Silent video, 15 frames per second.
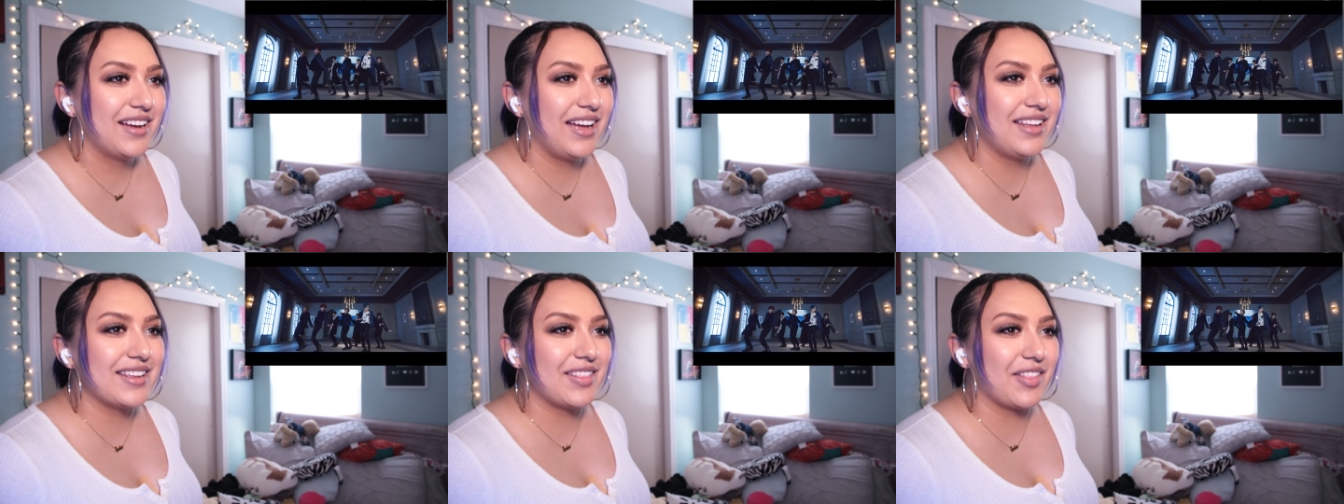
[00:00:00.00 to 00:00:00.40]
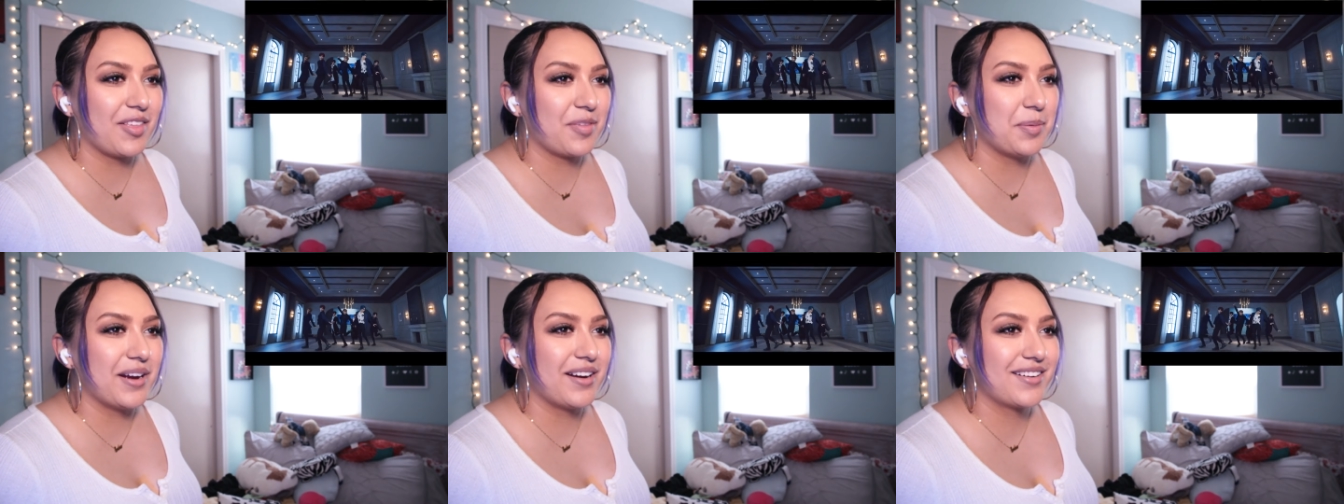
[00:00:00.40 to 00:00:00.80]
I like
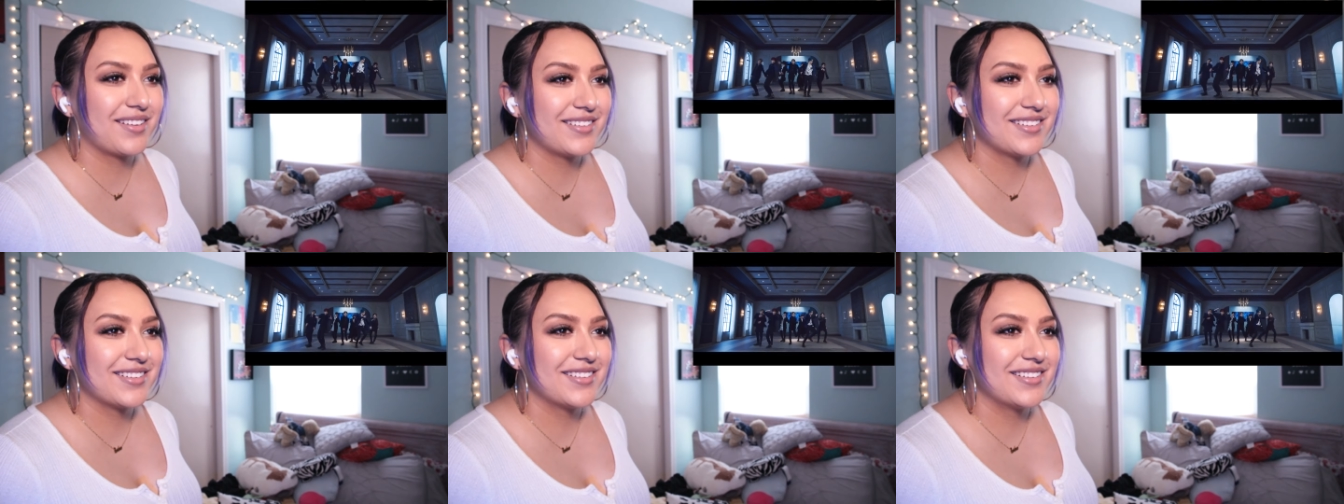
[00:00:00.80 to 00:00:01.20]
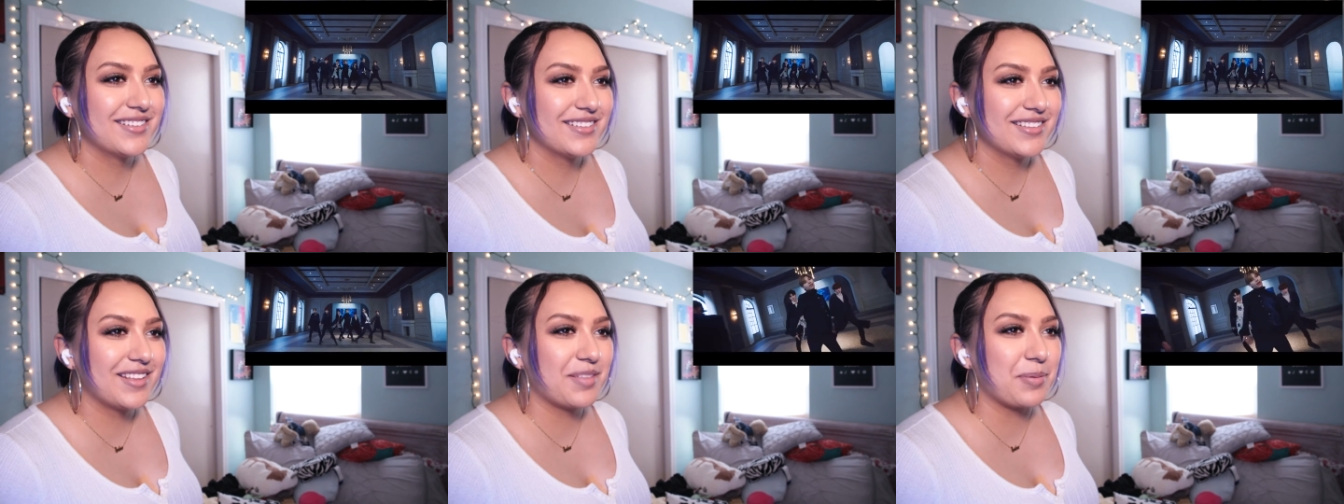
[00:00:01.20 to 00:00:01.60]
this part.
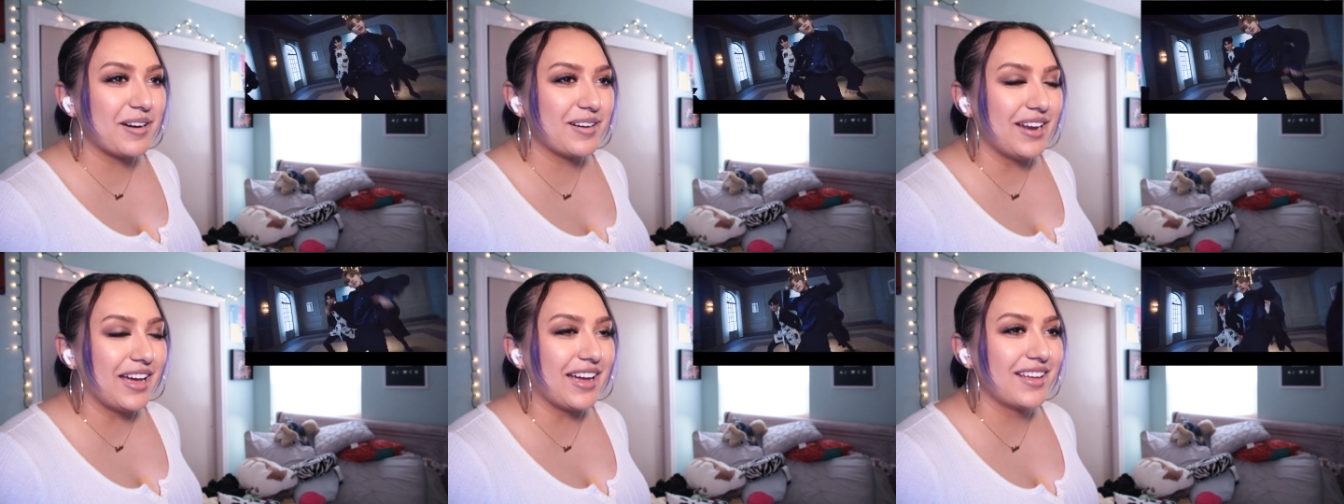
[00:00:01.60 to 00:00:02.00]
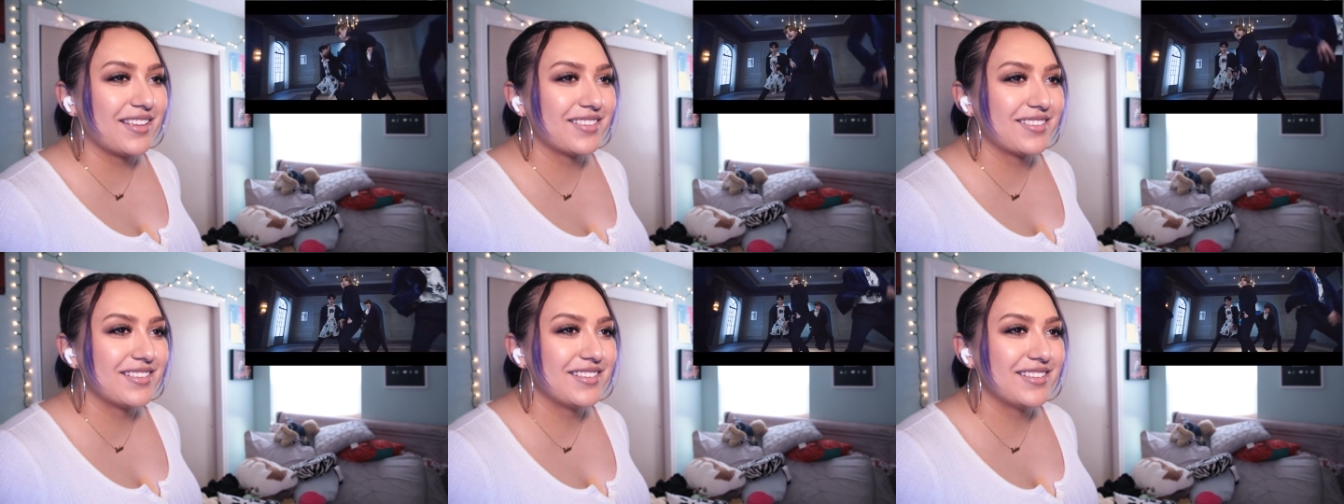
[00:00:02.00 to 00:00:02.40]
This part
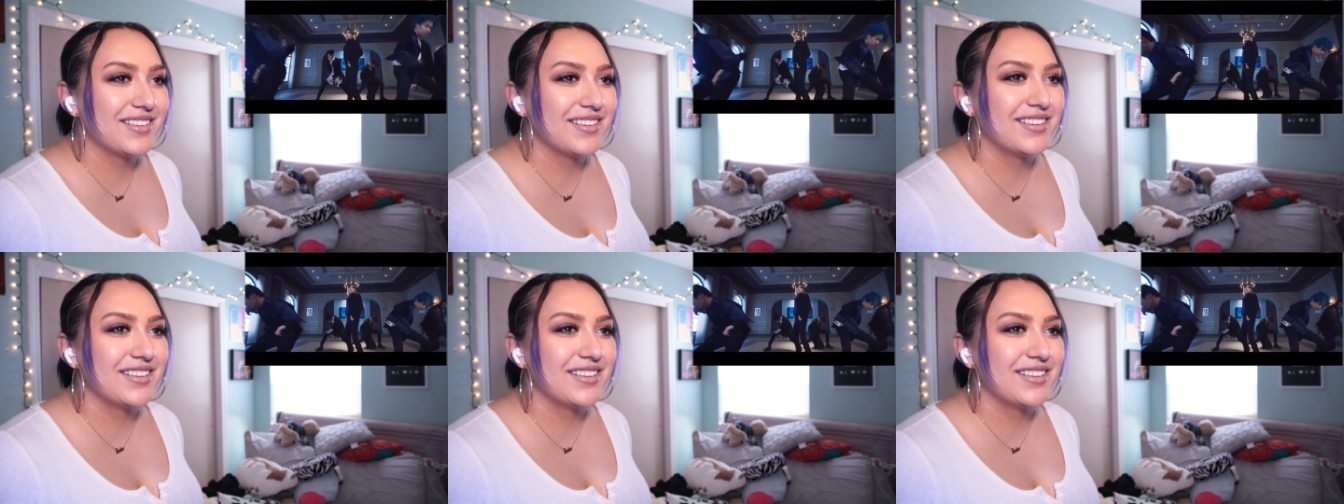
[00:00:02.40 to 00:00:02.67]
nice.